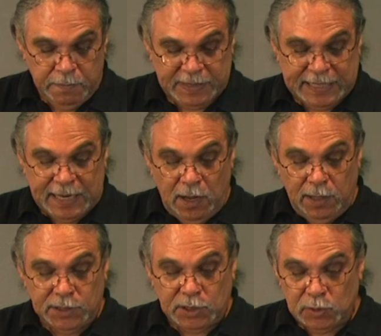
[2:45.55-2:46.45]
But they
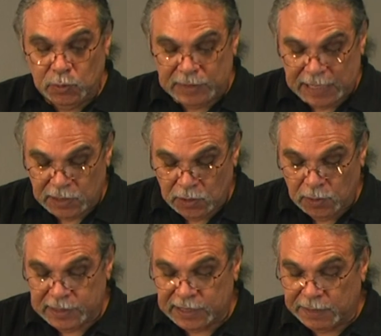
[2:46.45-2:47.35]
also do not know
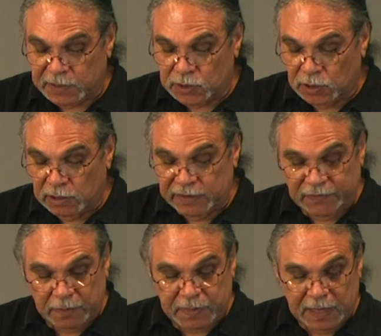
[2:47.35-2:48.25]
that the majority of
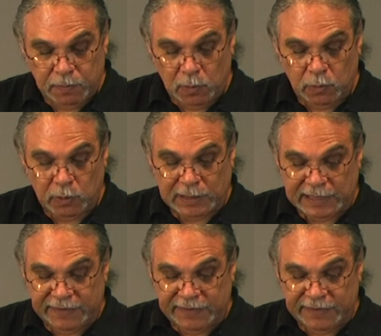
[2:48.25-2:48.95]
our people were